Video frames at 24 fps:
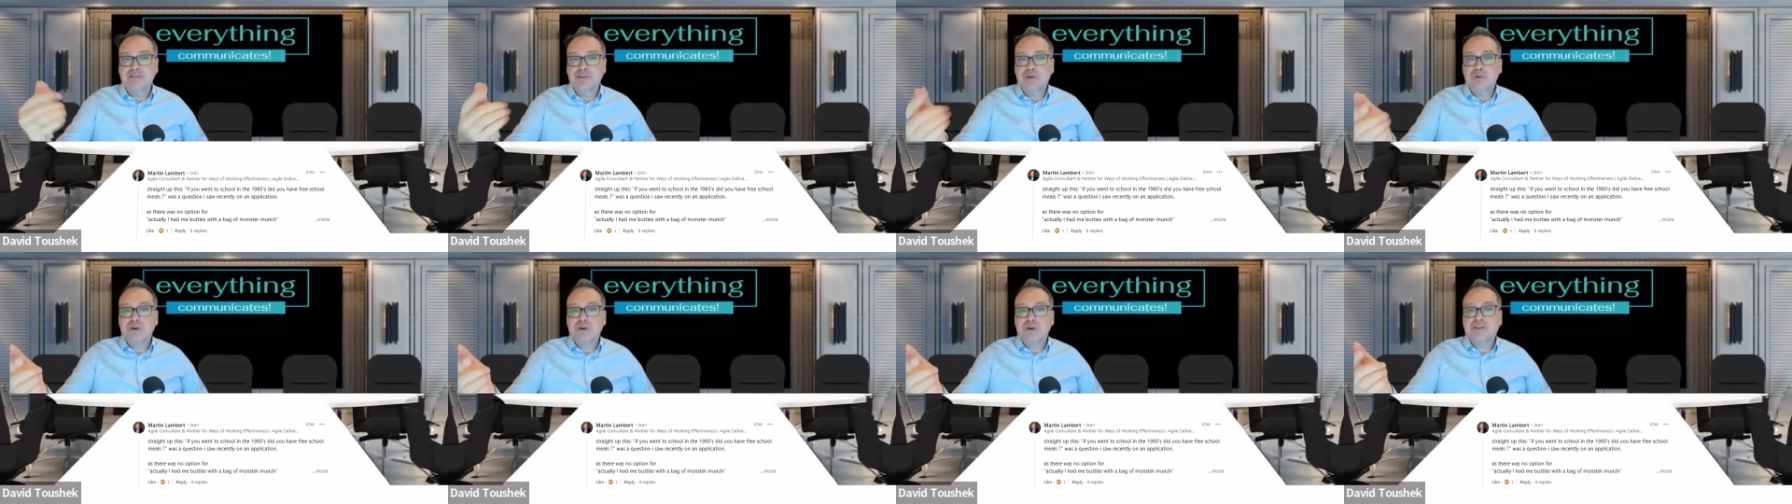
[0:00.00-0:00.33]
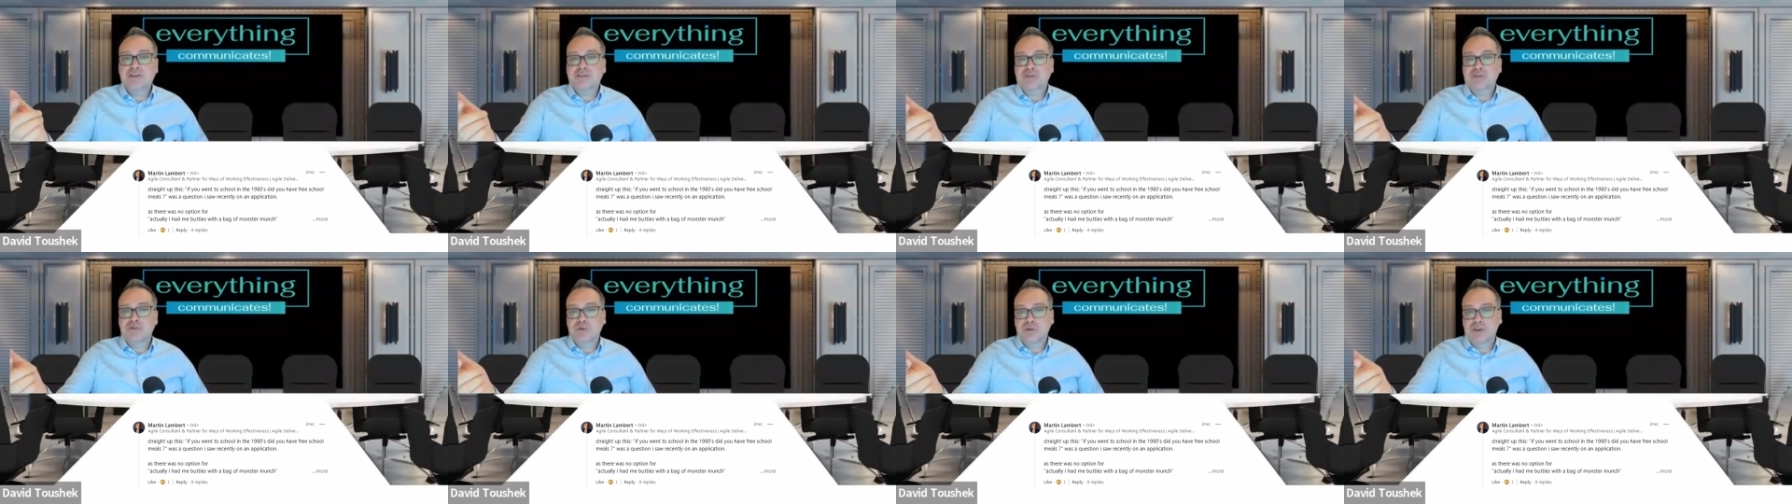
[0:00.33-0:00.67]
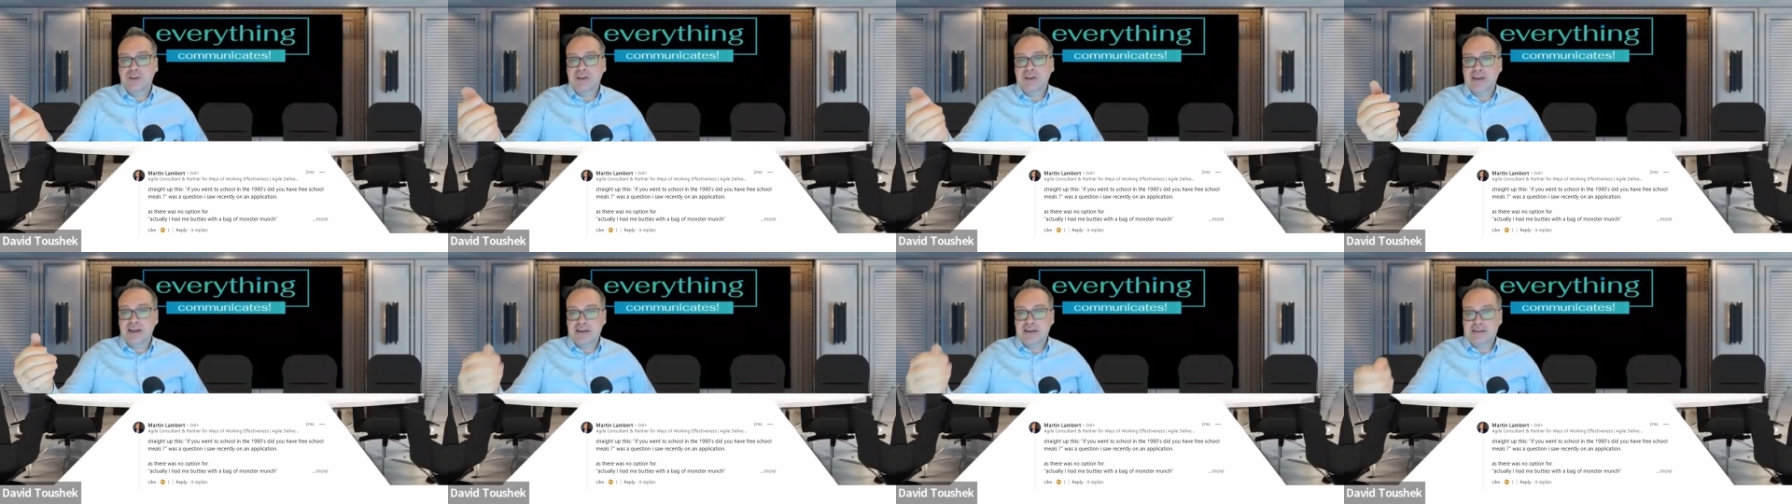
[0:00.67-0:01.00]
if you went to
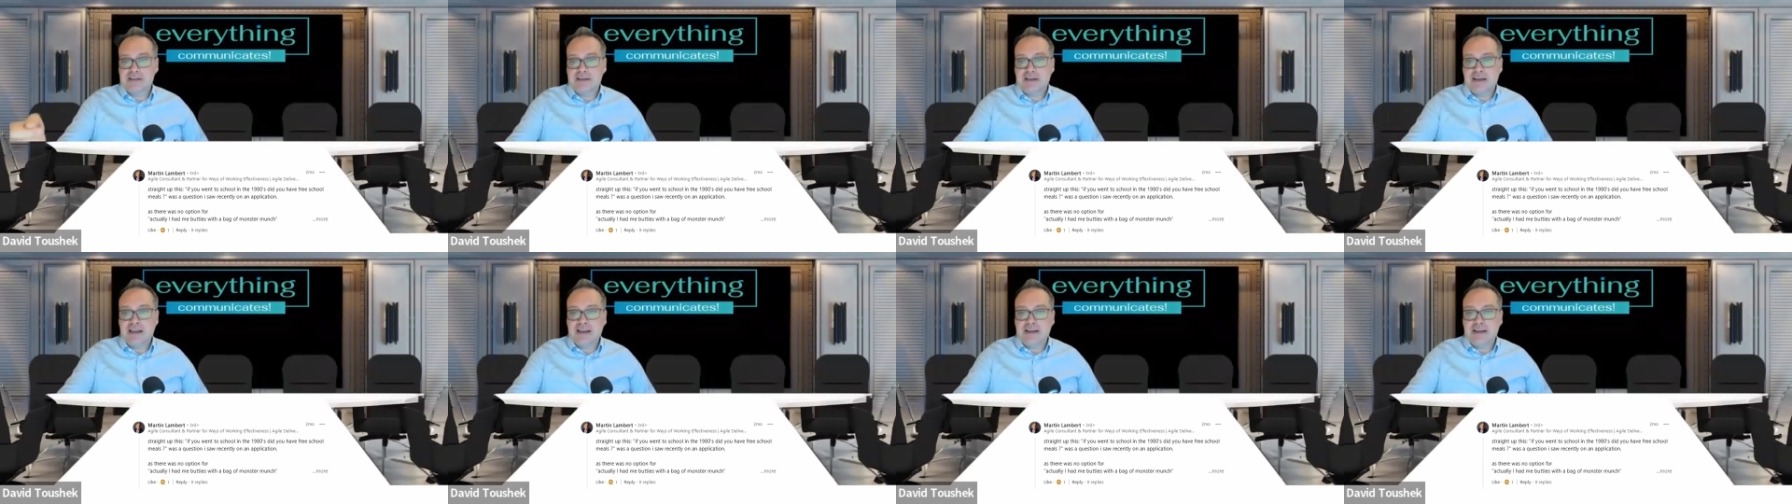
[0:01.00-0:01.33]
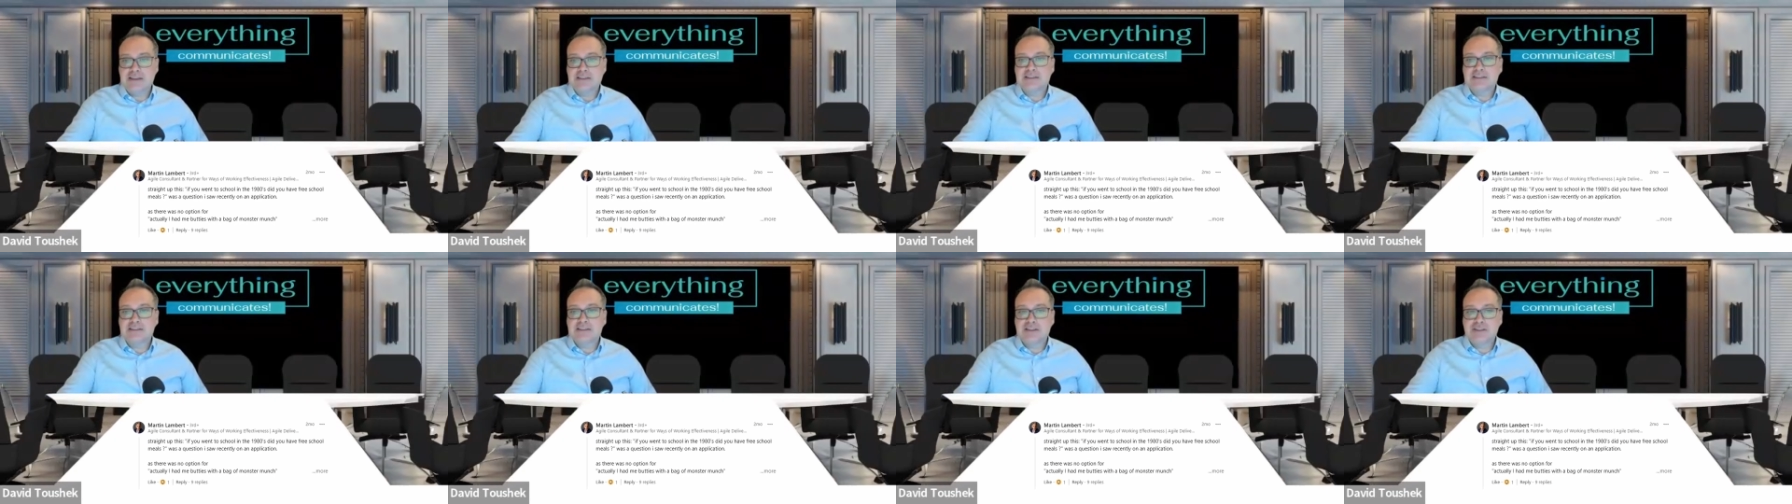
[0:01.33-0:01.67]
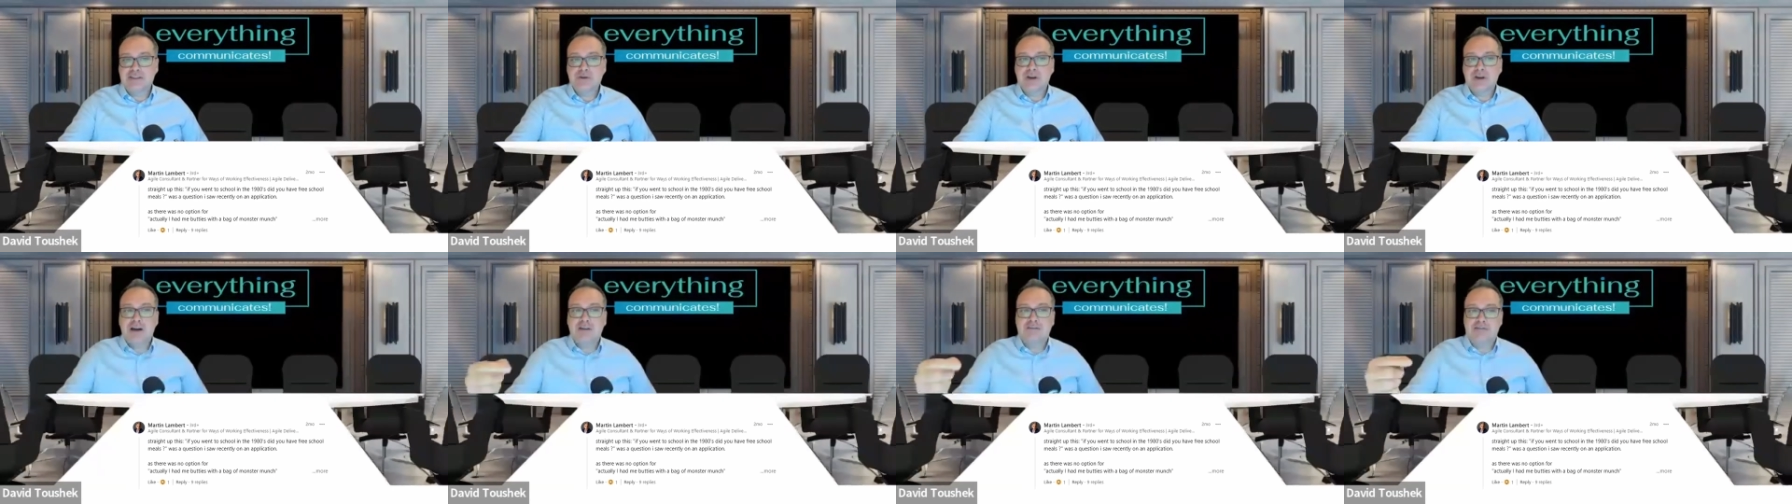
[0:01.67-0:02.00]
school in 1980s,
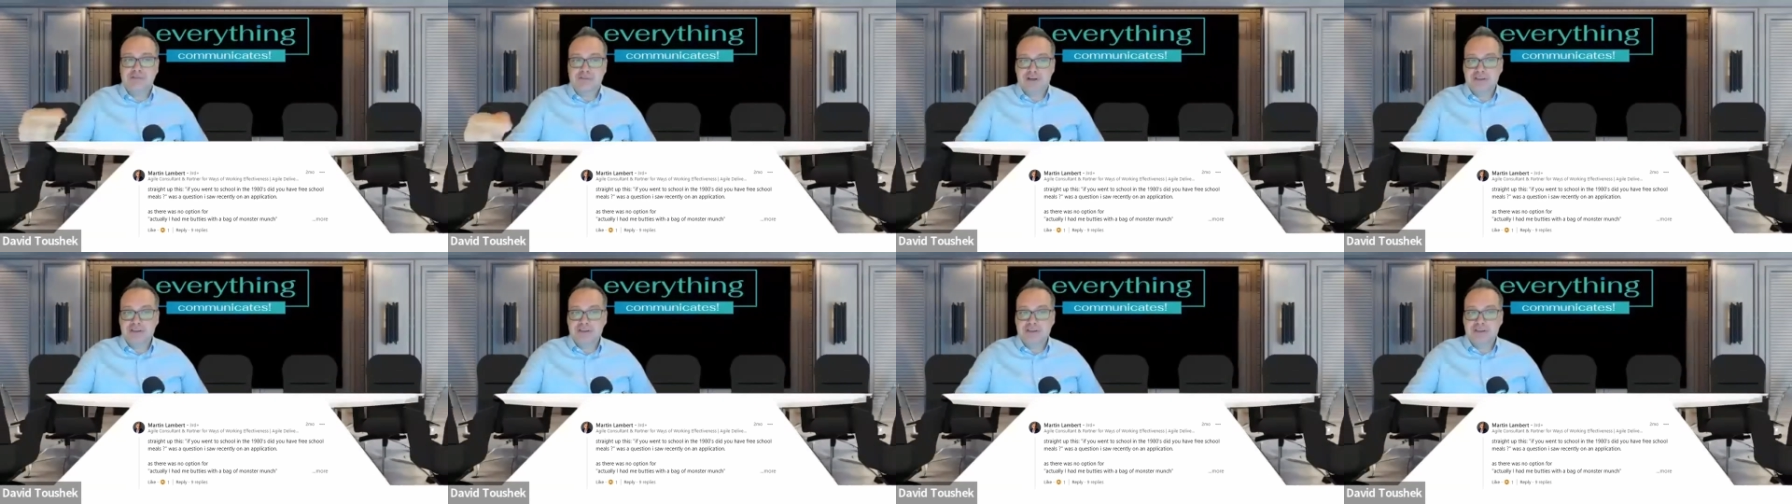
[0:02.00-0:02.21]
did you have